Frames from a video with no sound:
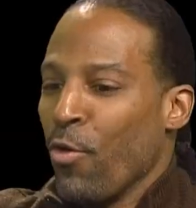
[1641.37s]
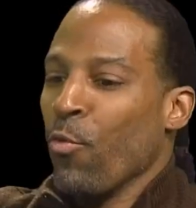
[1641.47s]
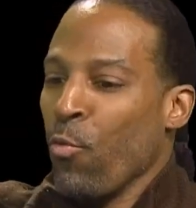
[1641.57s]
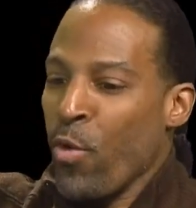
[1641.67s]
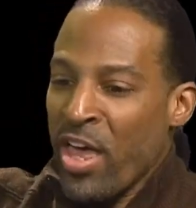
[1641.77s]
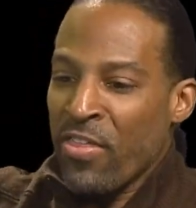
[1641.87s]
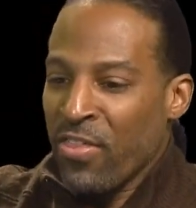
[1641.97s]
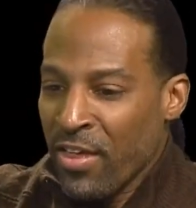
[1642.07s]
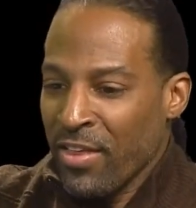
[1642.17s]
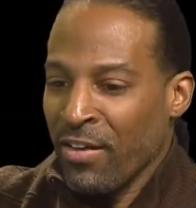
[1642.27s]
with
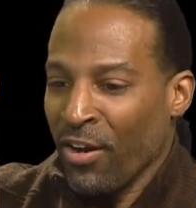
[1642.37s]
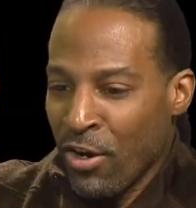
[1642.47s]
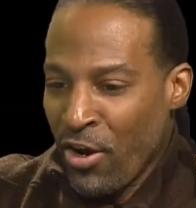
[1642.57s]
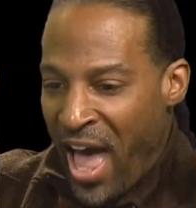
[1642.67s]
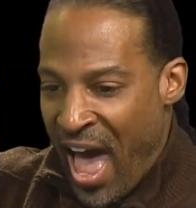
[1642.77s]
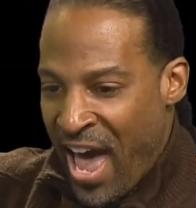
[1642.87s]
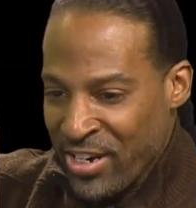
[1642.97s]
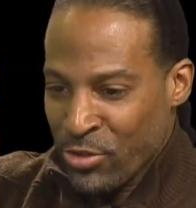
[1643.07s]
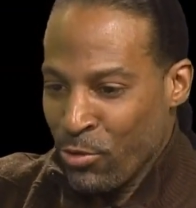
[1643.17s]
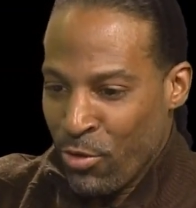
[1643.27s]
her
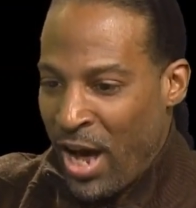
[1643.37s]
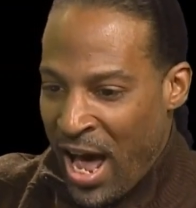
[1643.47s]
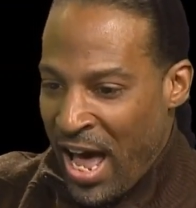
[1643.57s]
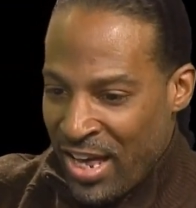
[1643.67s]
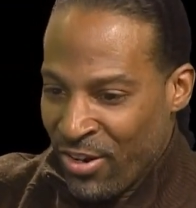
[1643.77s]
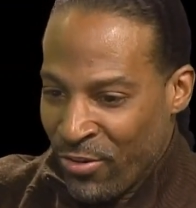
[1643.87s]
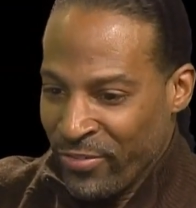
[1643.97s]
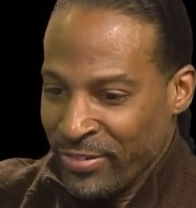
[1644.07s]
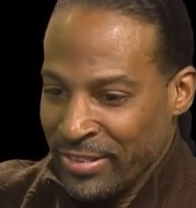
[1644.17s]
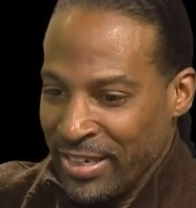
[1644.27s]
actual idol,
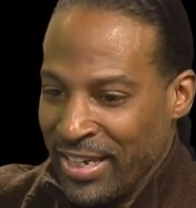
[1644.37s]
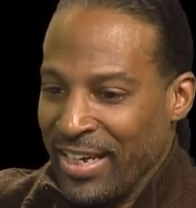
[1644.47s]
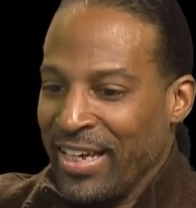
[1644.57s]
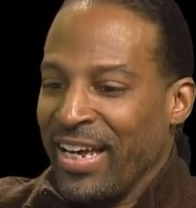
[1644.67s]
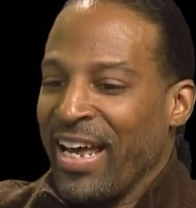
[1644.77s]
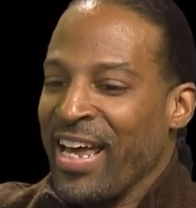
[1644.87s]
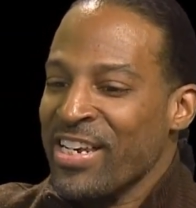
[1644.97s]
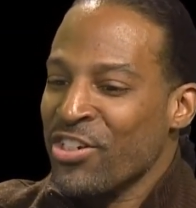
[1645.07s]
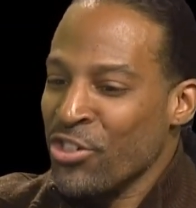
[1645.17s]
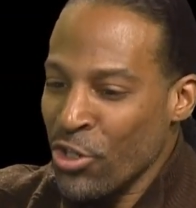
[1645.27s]

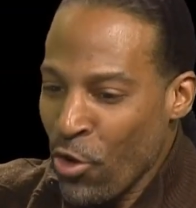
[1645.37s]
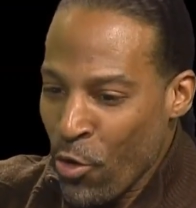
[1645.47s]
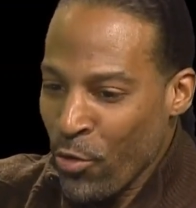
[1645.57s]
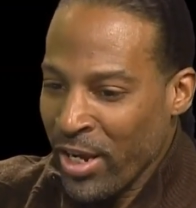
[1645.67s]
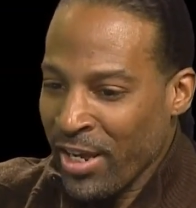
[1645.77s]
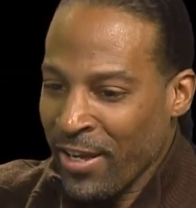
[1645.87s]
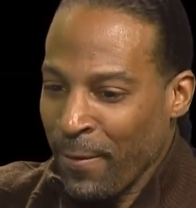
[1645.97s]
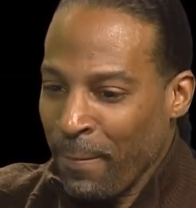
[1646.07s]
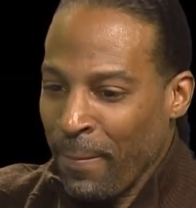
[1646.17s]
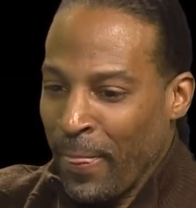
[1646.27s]
enjoying
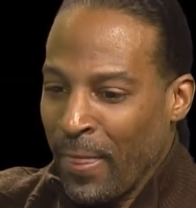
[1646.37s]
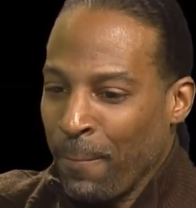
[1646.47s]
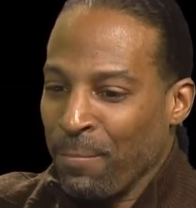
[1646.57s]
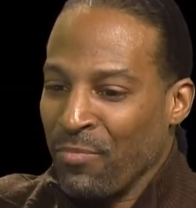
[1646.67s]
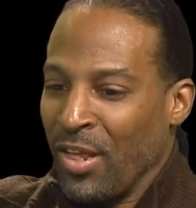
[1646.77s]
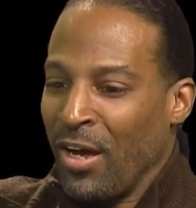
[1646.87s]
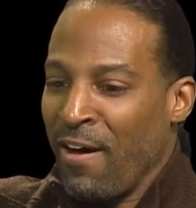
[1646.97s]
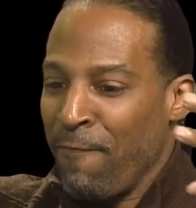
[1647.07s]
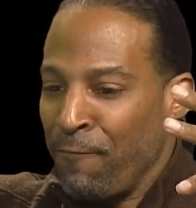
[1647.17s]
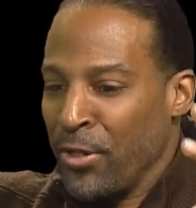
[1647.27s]

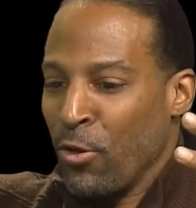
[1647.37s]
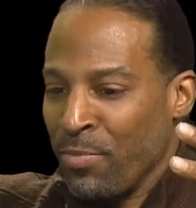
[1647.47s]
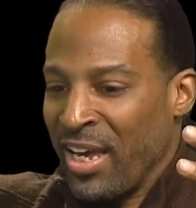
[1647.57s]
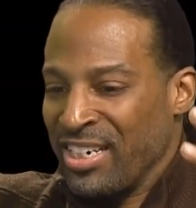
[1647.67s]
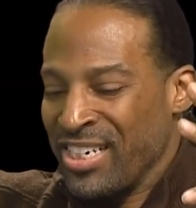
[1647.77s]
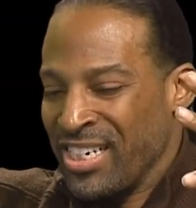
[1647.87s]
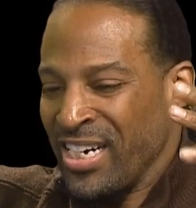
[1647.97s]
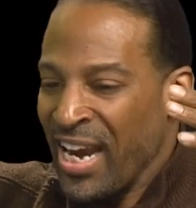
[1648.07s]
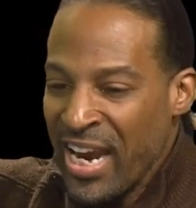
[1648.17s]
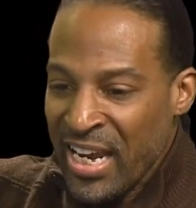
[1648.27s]
a film that
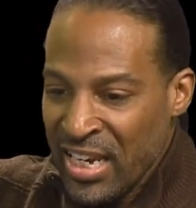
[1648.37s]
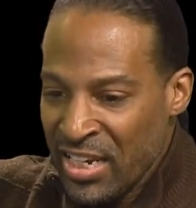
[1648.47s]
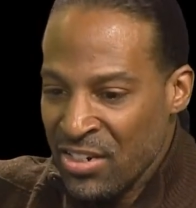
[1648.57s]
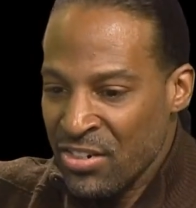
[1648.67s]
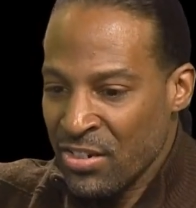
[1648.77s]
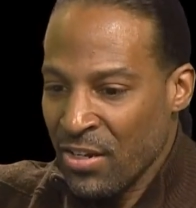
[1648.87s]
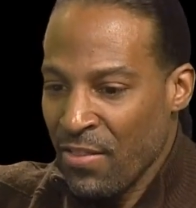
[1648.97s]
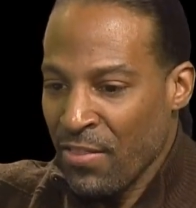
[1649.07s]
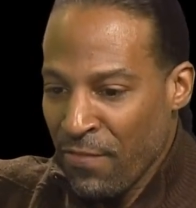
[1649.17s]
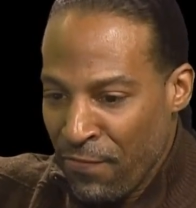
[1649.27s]
changed
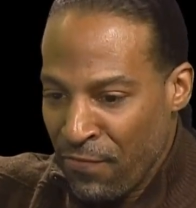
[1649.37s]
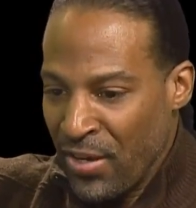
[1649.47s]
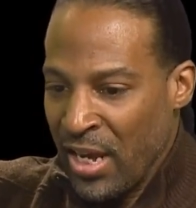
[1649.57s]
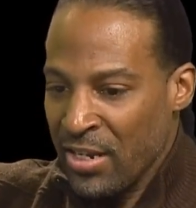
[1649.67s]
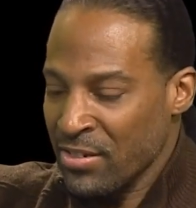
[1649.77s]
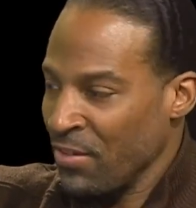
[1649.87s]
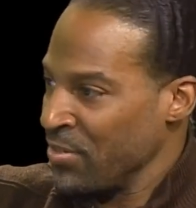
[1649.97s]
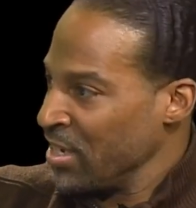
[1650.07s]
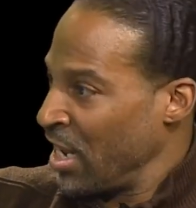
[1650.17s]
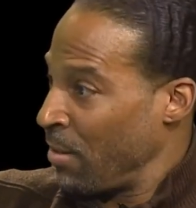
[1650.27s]
the face of
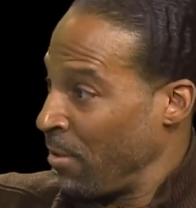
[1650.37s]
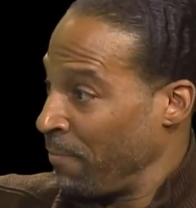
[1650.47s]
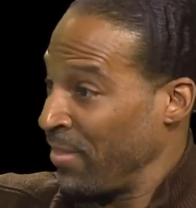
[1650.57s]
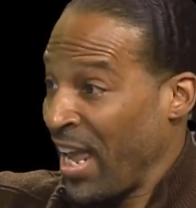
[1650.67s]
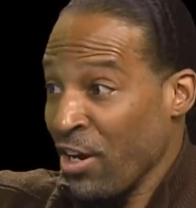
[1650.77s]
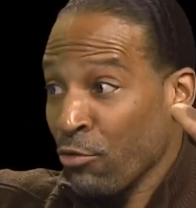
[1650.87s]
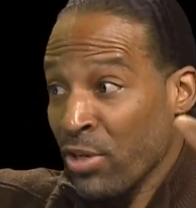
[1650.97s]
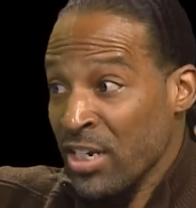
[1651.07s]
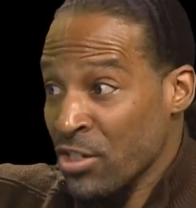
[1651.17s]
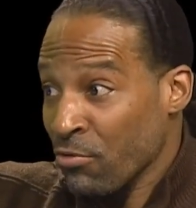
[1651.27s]
cinema, that
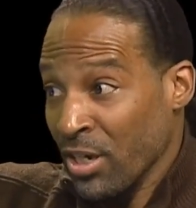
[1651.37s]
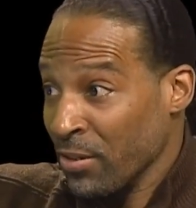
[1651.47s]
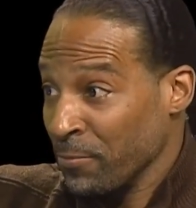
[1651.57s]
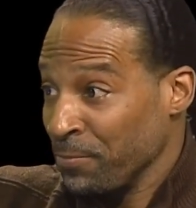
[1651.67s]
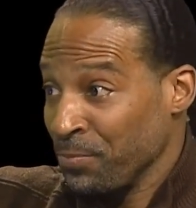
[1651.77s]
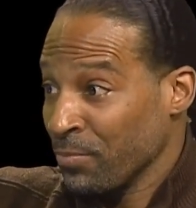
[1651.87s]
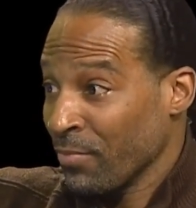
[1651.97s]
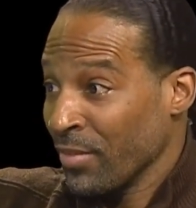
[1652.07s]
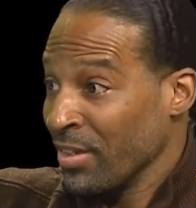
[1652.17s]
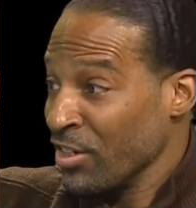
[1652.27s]
green screen.
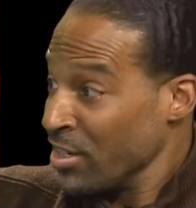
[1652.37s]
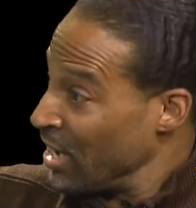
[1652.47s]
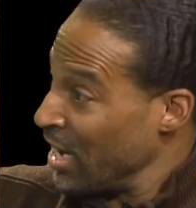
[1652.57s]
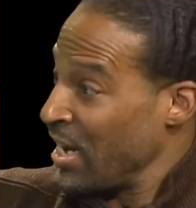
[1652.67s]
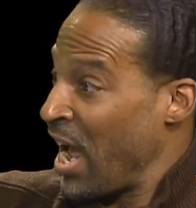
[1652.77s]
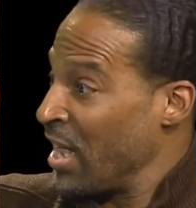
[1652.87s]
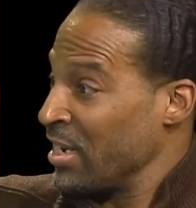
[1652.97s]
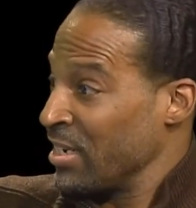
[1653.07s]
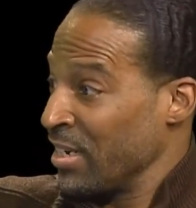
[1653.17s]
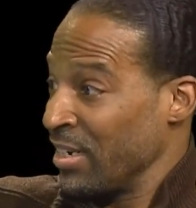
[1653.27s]

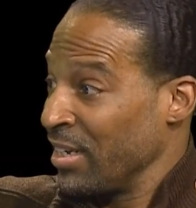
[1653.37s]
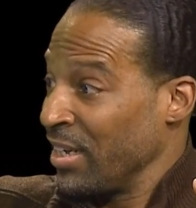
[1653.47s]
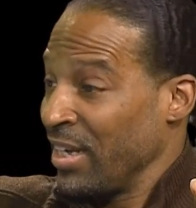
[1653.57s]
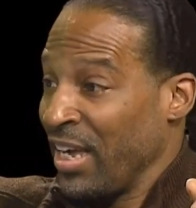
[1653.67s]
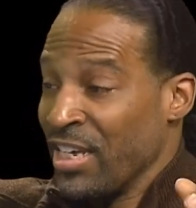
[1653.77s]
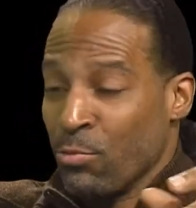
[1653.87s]
Technology is